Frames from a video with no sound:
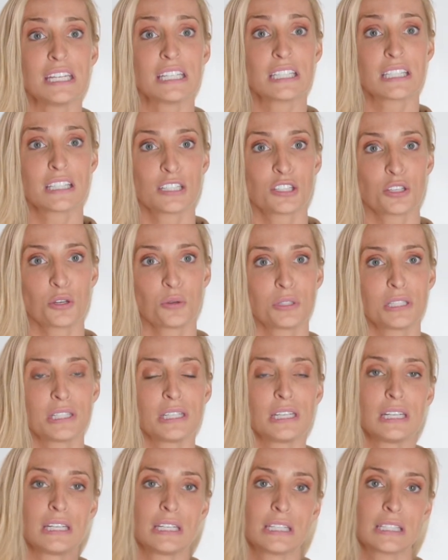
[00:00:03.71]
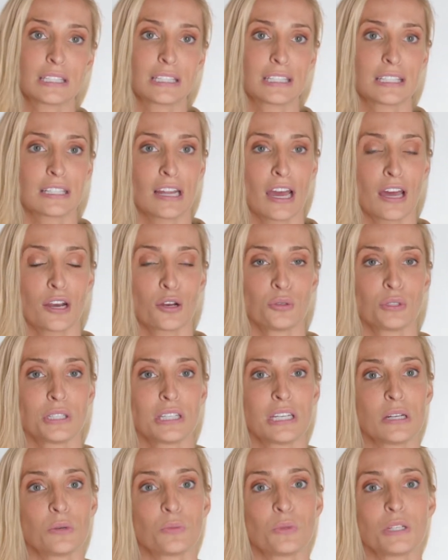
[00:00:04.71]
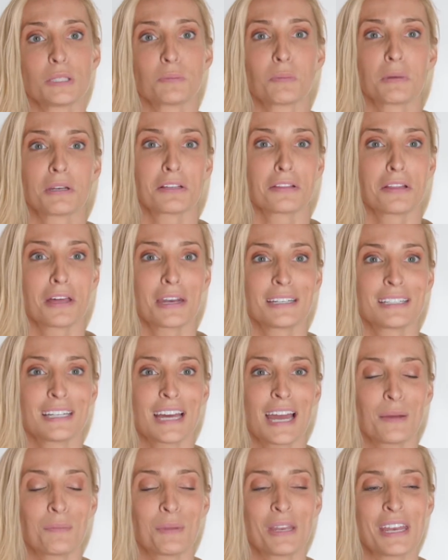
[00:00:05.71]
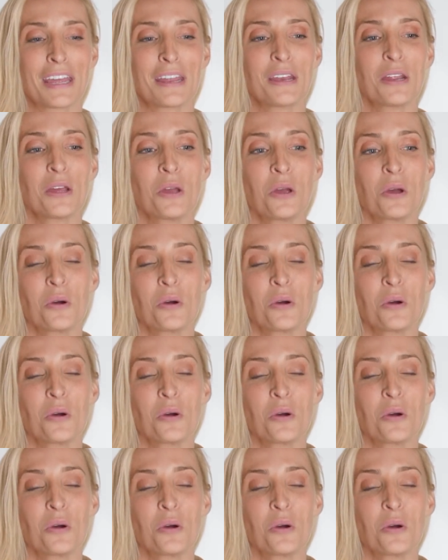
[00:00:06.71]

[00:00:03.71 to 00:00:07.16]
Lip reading: is this OCD, is this not OCD, and we spend a lot of time in it,